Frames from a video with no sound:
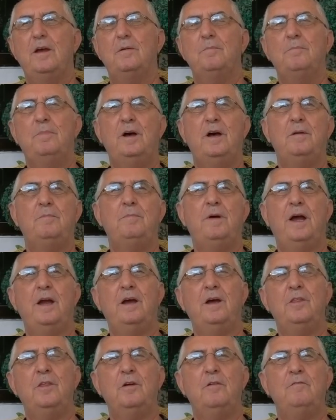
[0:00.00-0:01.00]
But my
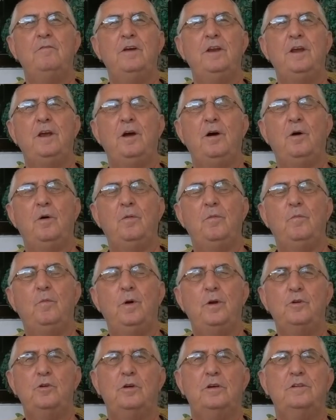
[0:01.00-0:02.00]
other video,
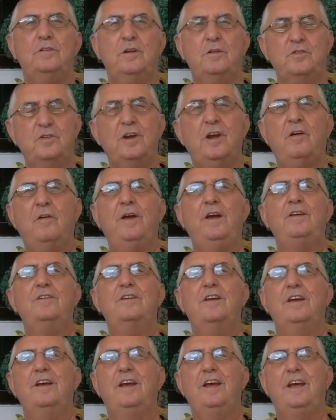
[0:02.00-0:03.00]
which is a series,
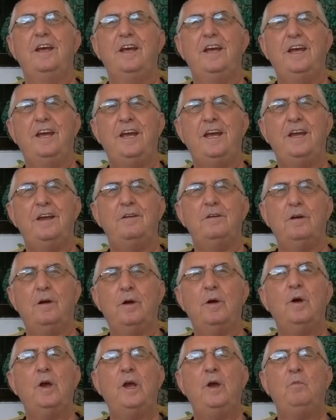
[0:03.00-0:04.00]
it,
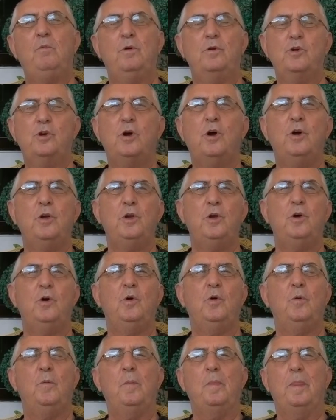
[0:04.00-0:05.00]
uh, it will show
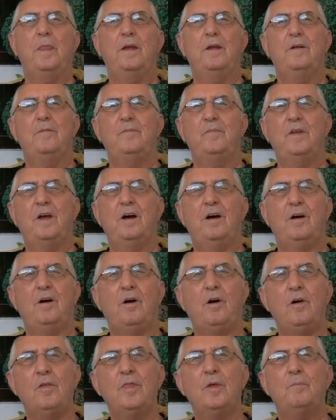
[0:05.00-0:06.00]
you
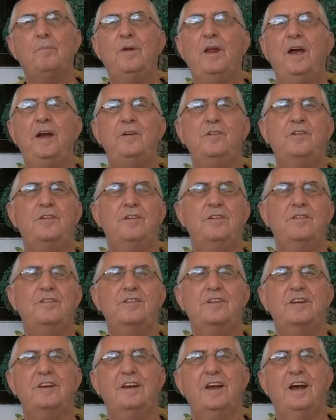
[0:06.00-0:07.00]
all the
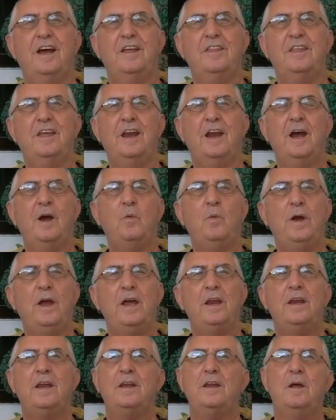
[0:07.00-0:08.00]
places uh, that I
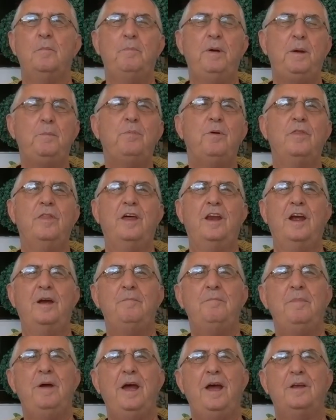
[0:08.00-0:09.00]
went and the people that I
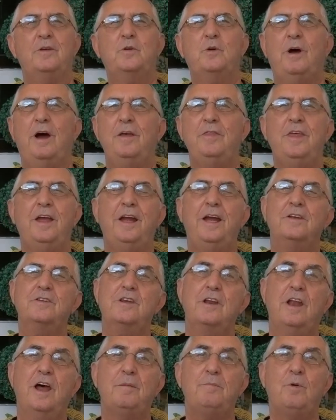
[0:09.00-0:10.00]
met. So I think it's
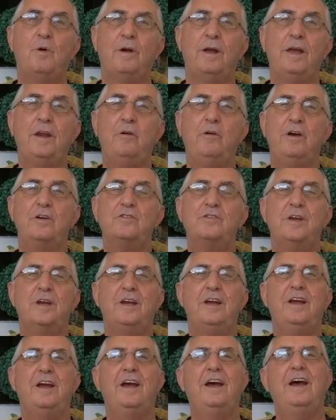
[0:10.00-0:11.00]
a lot more
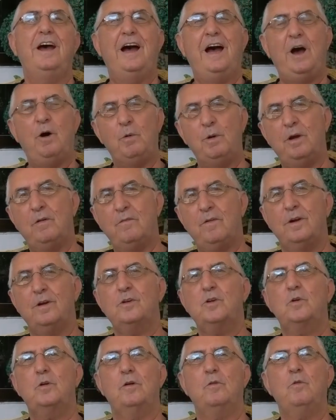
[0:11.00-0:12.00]
interesting. However,
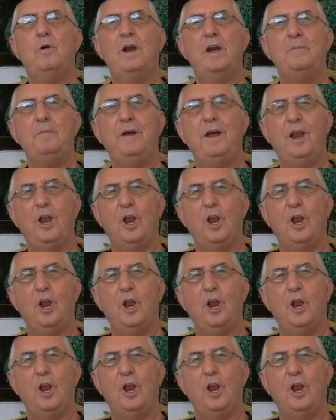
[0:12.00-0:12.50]
it's quite a bit